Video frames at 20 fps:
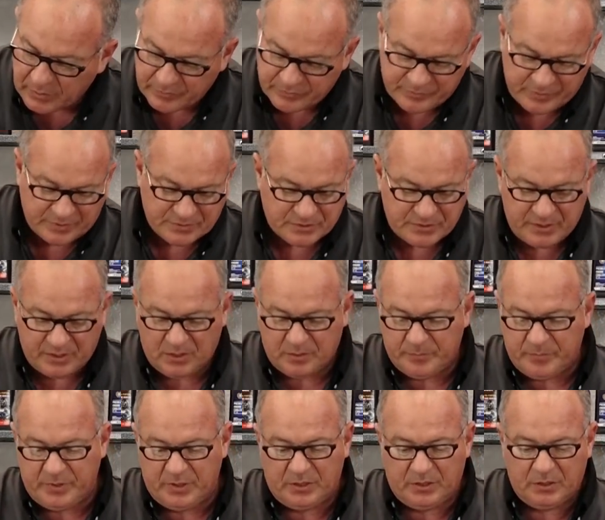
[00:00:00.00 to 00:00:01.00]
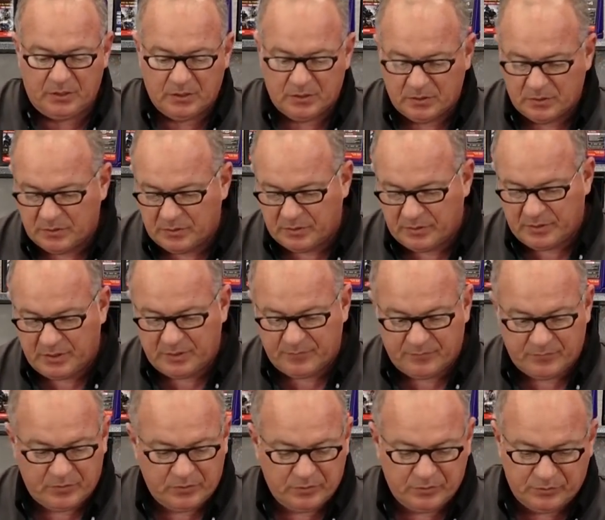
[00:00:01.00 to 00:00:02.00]
So that's telling me that
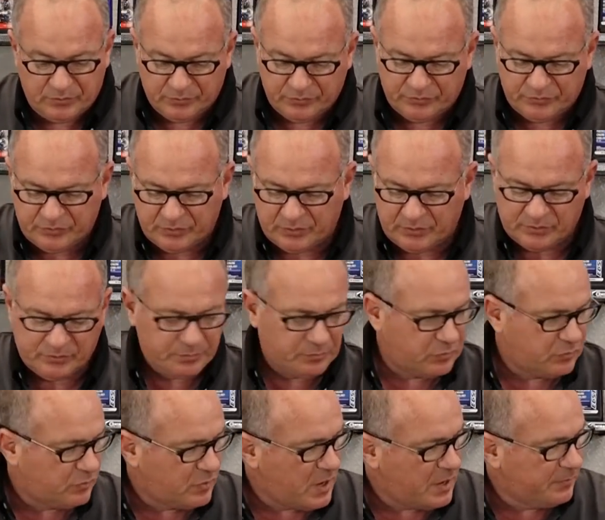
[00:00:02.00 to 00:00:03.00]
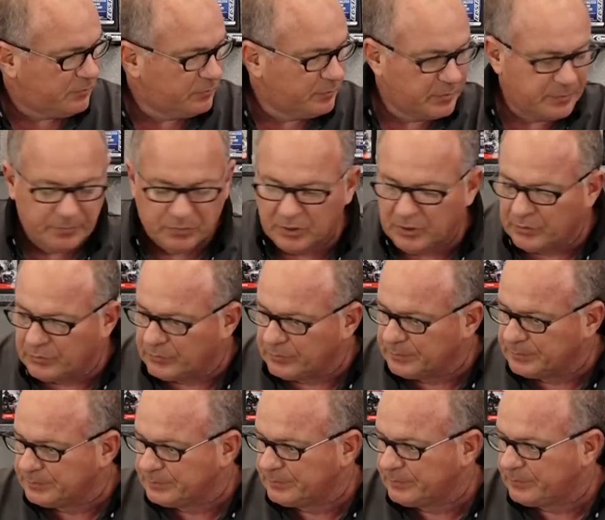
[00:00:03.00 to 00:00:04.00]
that fuse is probably blown.